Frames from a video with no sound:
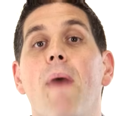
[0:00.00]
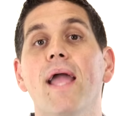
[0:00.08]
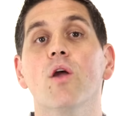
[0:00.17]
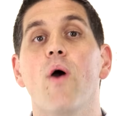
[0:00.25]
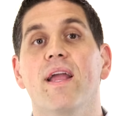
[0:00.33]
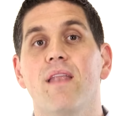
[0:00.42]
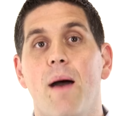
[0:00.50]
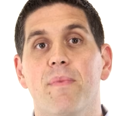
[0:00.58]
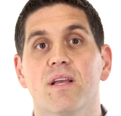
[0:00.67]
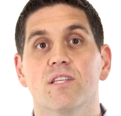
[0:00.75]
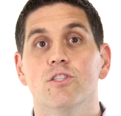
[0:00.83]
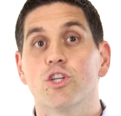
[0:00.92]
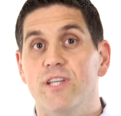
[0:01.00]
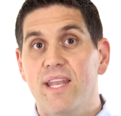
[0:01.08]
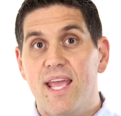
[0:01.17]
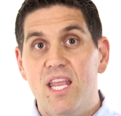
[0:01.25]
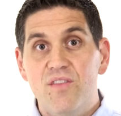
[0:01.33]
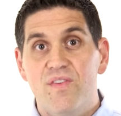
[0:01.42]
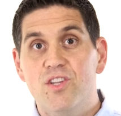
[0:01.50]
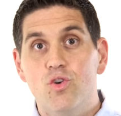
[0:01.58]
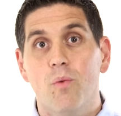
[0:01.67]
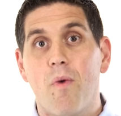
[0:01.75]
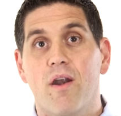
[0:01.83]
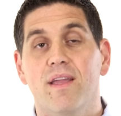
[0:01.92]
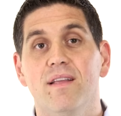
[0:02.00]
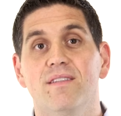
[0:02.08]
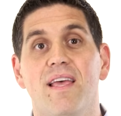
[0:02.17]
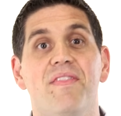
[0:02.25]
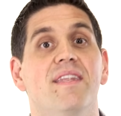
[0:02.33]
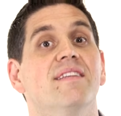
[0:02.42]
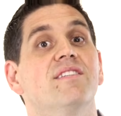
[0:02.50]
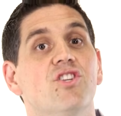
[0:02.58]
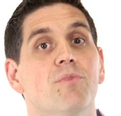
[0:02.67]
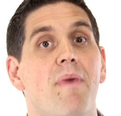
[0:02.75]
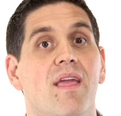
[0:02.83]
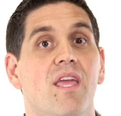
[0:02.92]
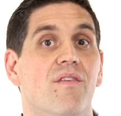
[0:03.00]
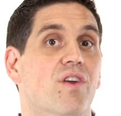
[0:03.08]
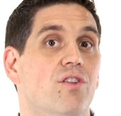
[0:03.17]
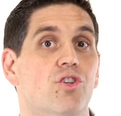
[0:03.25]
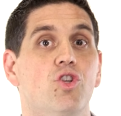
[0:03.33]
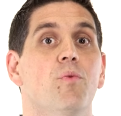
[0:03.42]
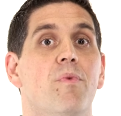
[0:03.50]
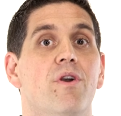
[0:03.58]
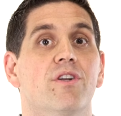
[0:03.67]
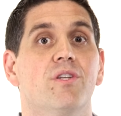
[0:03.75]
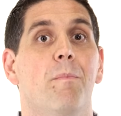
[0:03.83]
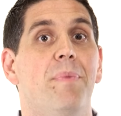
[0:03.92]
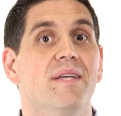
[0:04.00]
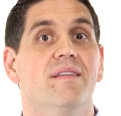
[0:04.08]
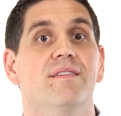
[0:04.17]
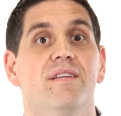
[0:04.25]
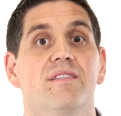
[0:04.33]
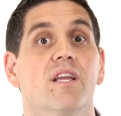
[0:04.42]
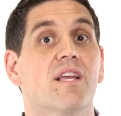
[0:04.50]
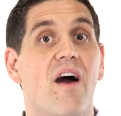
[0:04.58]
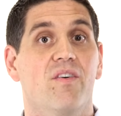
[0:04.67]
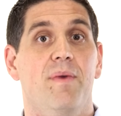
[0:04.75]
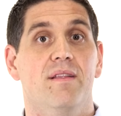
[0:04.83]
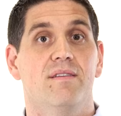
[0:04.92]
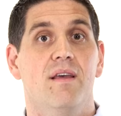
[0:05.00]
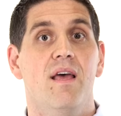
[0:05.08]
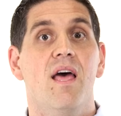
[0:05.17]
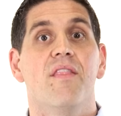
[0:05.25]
Microeconomics looks at individual markets and the decision-making of consumers, businesses, and governments.